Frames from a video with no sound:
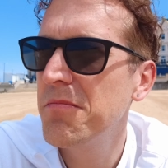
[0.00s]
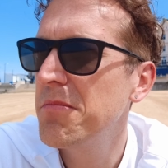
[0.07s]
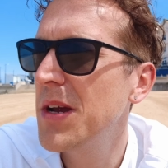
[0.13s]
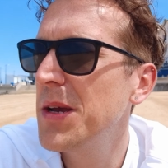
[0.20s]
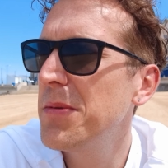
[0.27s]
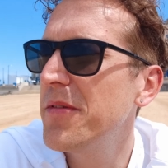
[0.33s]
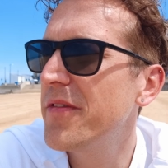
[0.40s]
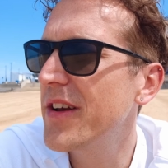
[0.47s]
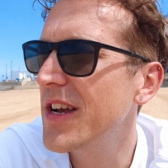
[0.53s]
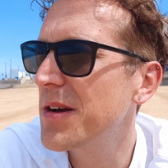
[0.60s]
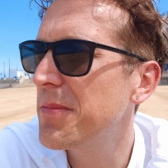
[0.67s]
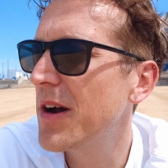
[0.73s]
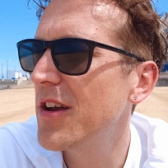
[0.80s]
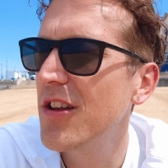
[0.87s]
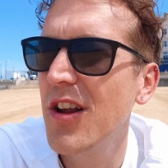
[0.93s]
Maybe think
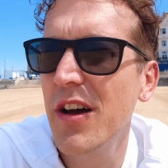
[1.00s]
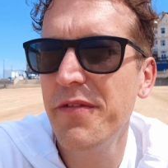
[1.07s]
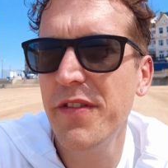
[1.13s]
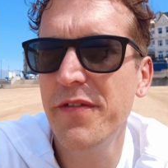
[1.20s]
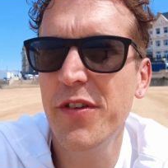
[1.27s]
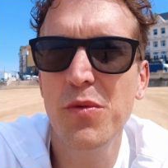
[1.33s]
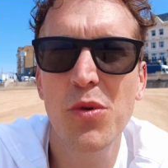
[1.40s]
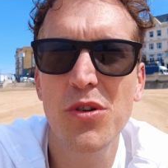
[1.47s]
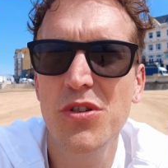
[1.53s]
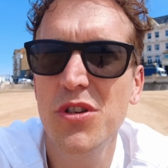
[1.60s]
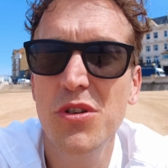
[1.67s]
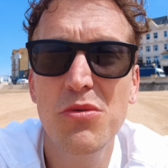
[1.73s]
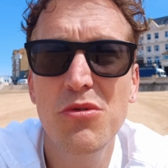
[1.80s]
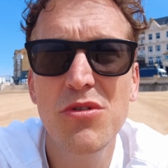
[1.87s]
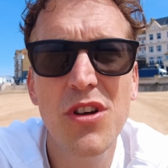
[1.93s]
about your life if you want
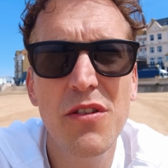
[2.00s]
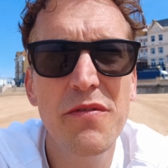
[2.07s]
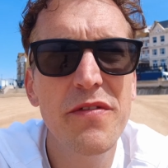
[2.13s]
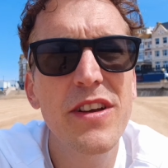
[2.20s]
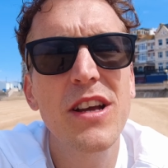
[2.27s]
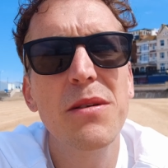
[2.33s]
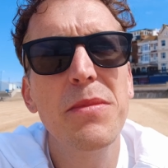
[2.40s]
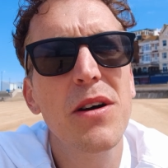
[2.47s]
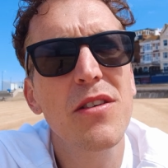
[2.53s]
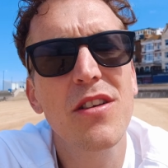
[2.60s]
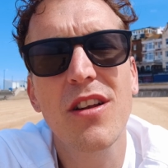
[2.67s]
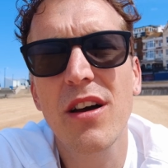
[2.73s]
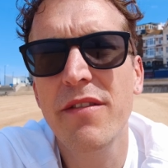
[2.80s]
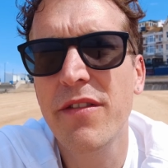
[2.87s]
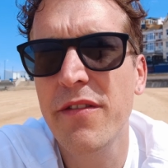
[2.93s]
to, or don't think about your
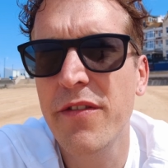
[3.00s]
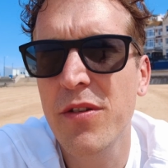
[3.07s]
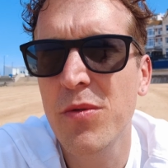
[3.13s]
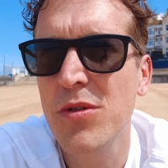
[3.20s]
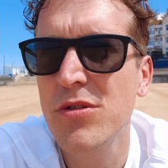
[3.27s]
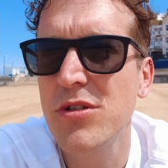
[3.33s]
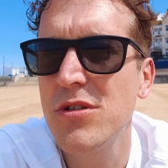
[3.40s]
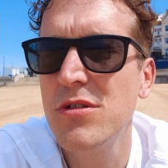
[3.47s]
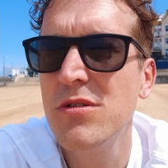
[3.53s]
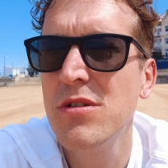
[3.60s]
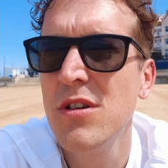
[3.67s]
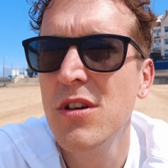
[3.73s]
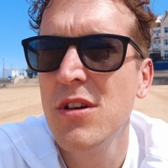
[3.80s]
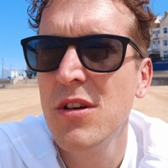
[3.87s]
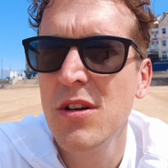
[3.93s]
life if you want to.
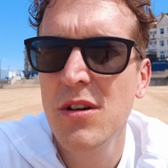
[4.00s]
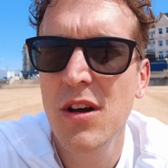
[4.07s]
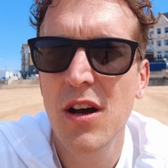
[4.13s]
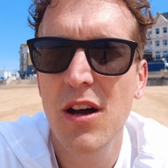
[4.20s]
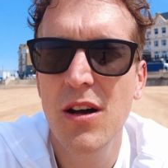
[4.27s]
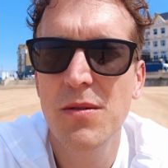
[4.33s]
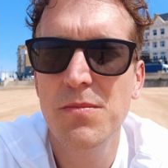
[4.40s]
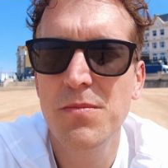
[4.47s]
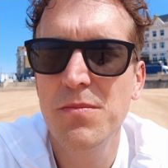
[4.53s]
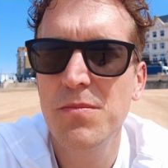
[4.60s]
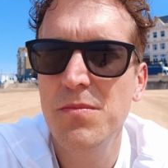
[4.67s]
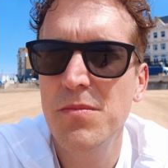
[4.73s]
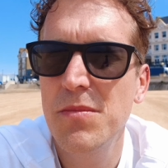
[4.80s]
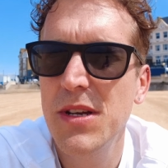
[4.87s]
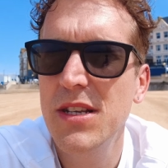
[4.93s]
Um,
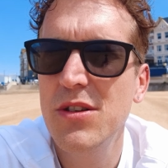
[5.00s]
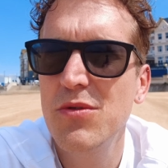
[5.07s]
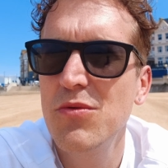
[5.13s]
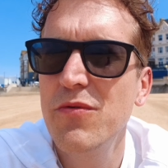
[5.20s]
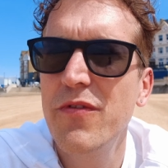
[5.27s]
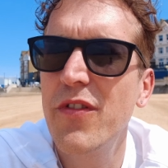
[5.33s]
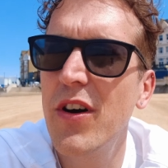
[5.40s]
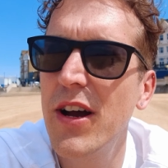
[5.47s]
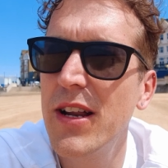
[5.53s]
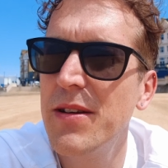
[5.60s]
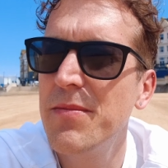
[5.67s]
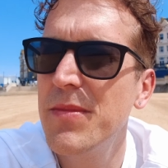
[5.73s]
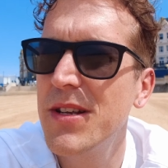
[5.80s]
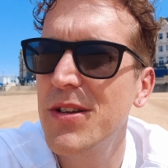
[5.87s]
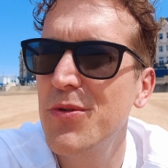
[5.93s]
it's all
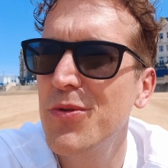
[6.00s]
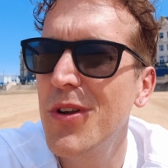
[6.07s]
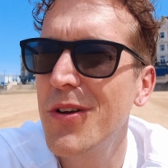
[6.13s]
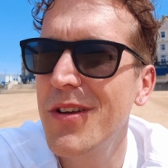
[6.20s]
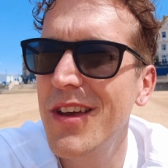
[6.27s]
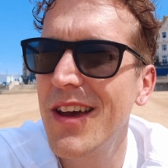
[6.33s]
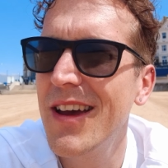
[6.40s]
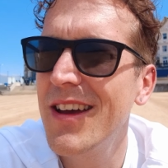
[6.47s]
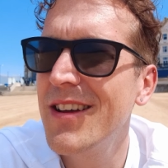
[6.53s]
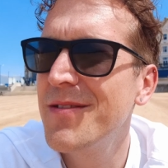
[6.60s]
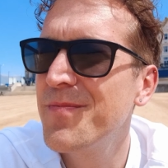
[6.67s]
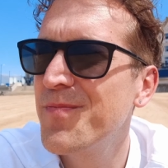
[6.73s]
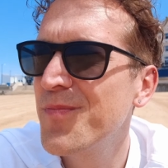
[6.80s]
fine. It's all okay.